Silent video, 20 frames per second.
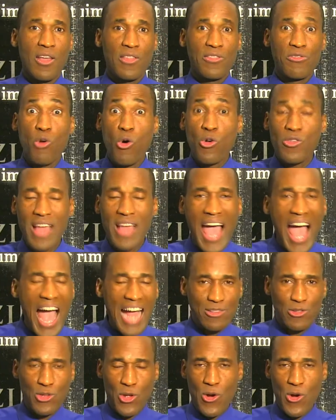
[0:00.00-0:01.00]
Those
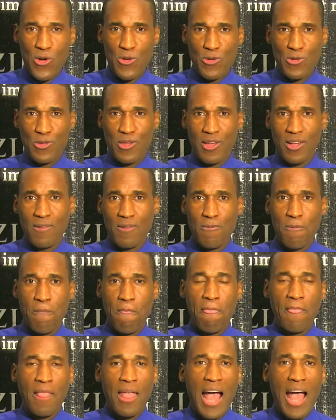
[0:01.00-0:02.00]
actors
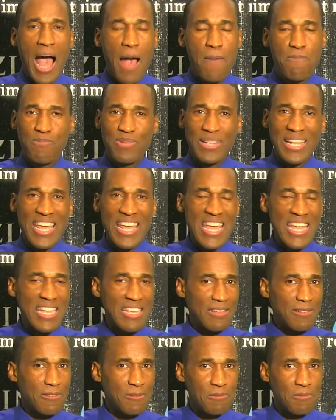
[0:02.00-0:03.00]
are
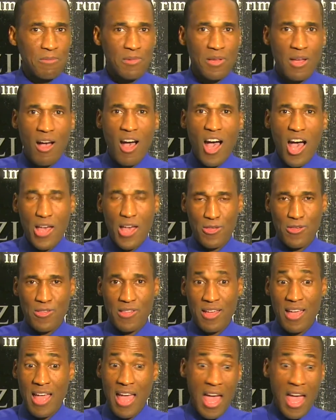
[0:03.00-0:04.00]
playing
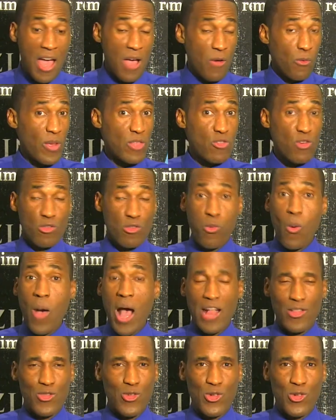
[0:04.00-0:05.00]
us. We just
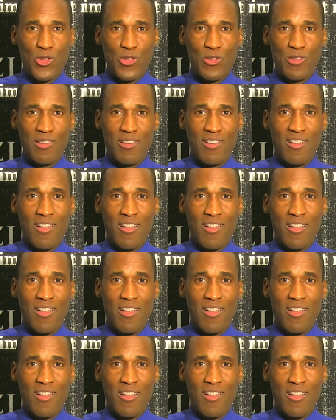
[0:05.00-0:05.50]
watch